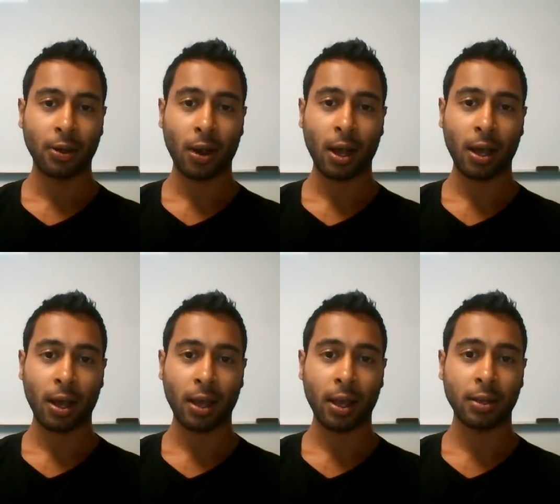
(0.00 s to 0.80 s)

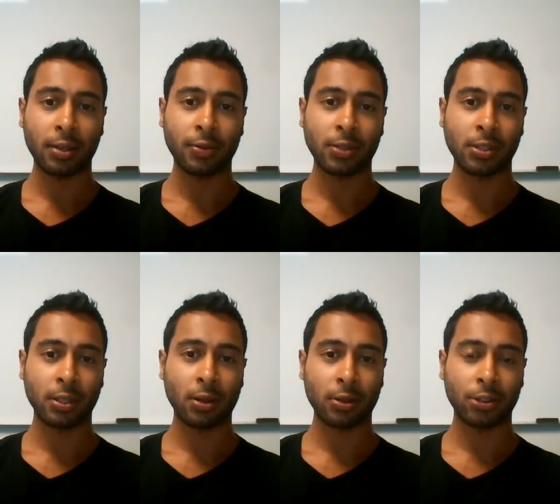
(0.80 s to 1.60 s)
I hadn't even
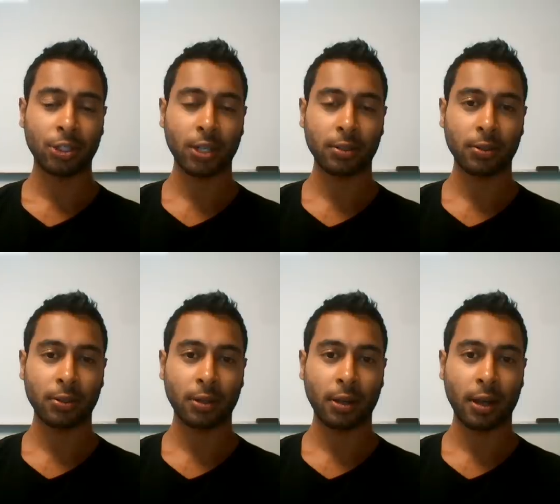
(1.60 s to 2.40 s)
seen Dr.
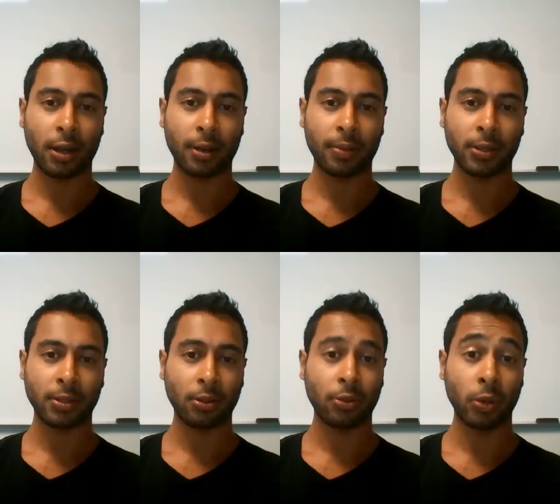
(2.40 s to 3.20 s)
Schechter
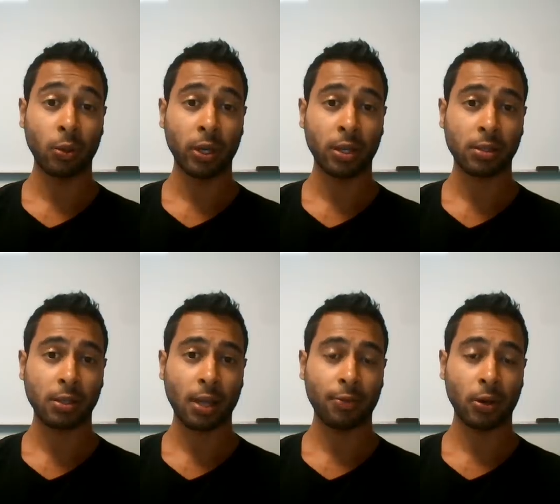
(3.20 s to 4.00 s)
until 3
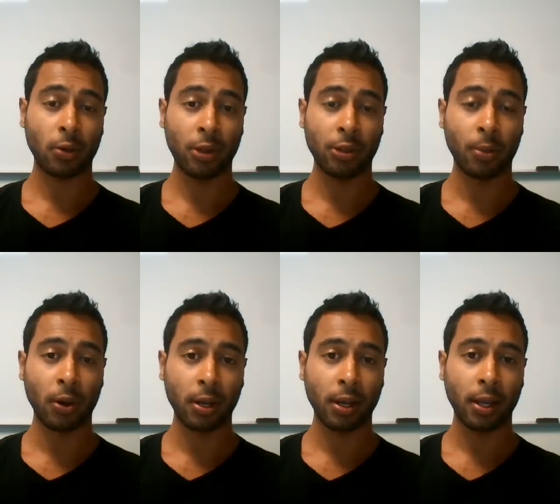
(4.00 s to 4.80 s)
weeks after I read the
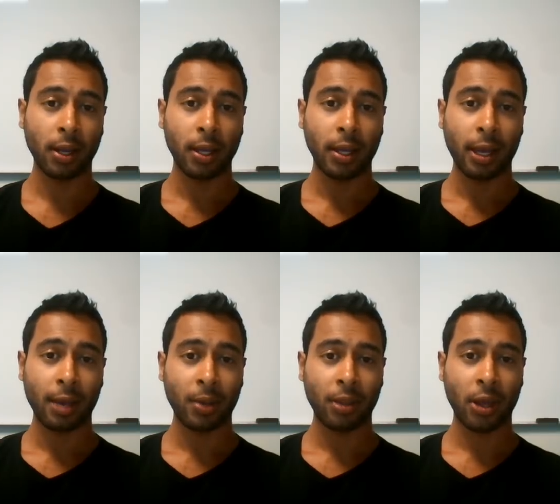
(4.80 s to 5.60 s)
book,
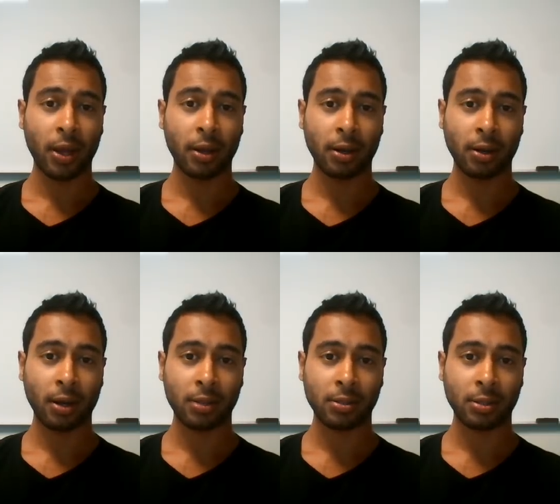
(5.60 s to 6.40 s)
and by then
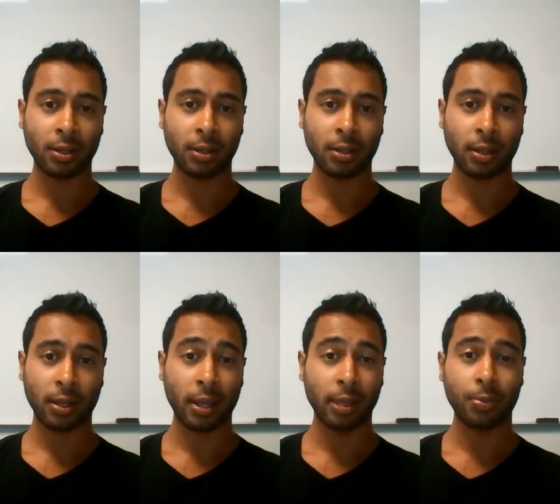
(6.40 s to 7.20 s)
I'd say
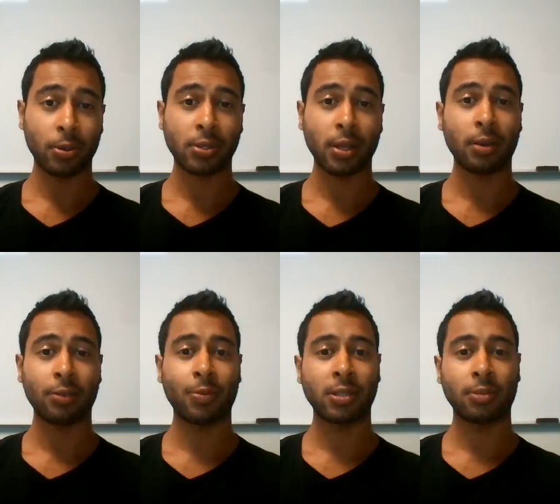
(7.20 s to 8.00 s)
like 80%
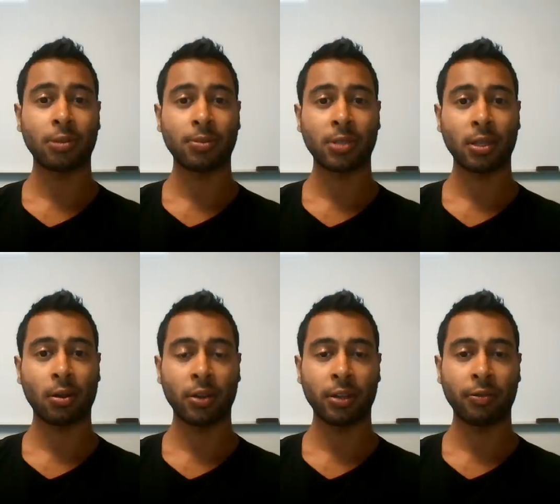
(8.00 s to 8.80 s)
of my symptoms had
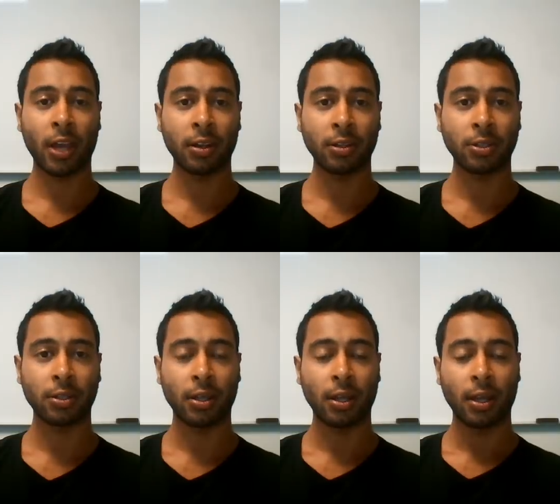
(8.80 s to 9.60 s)
already vanished.